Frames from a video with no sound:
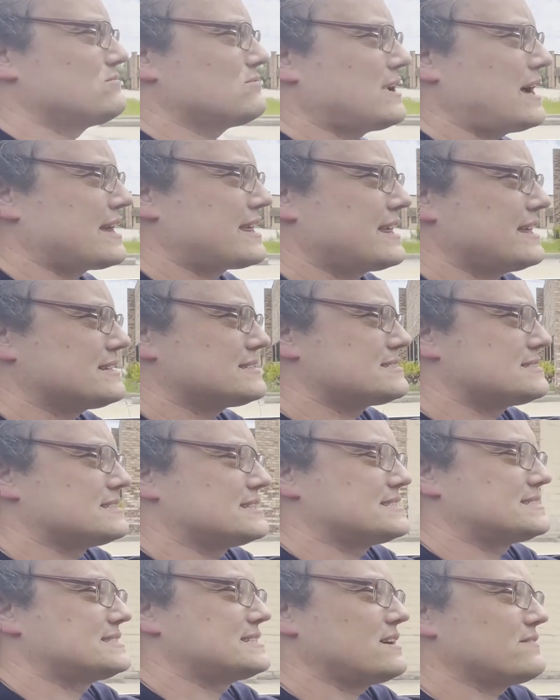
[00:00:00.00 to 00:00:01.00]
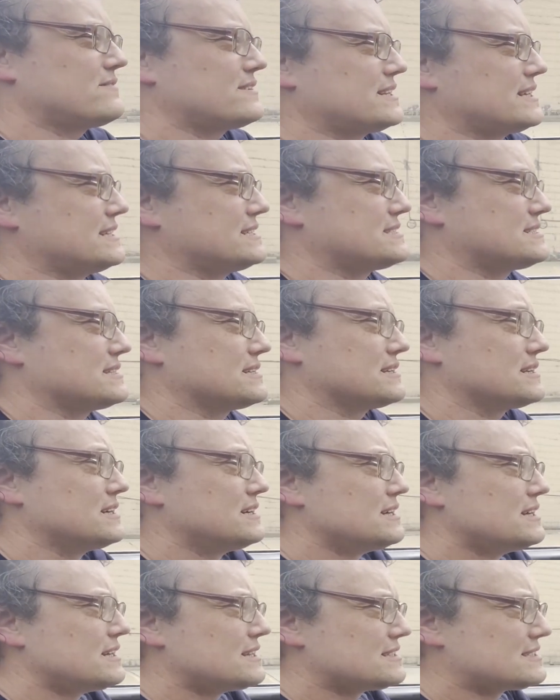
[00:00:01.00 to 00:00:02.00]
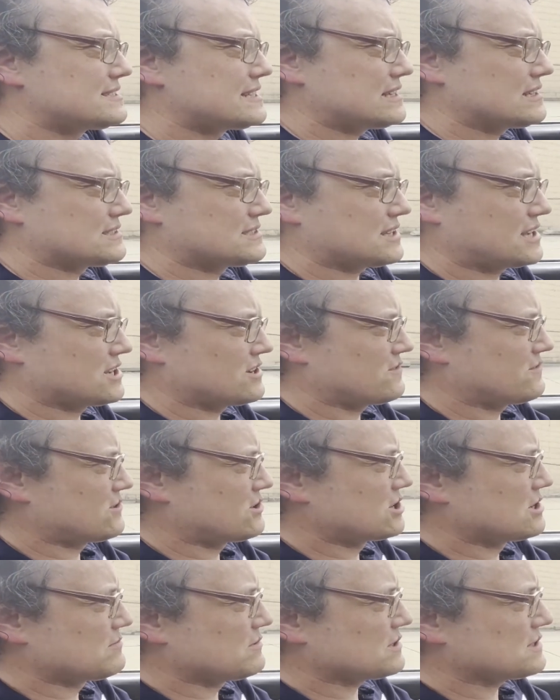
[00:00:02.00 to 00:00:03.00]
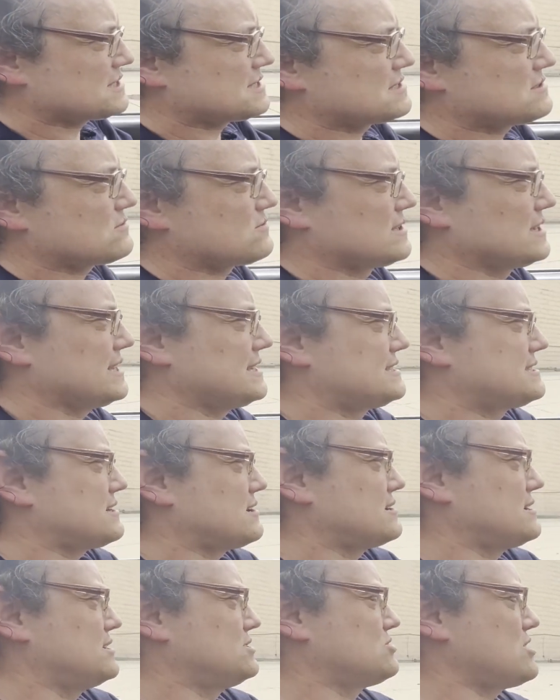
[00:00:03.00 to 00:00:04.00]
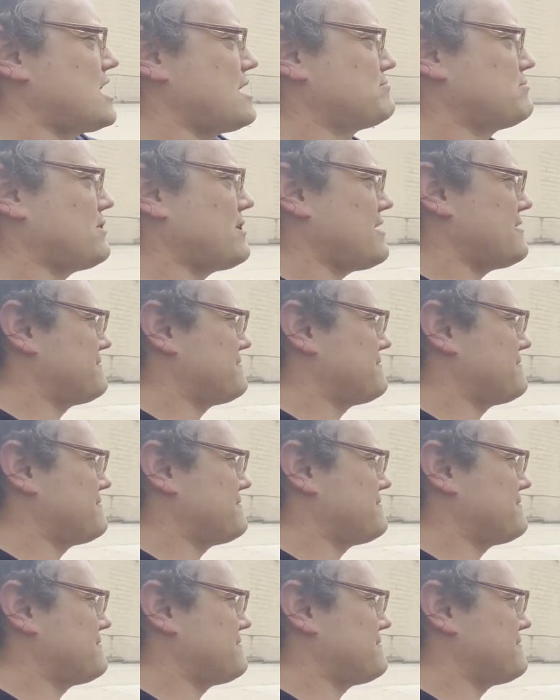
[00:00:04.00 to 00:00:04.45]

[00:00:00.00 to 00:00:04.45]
I guess in the 70s that sales of convertibles really started to drop off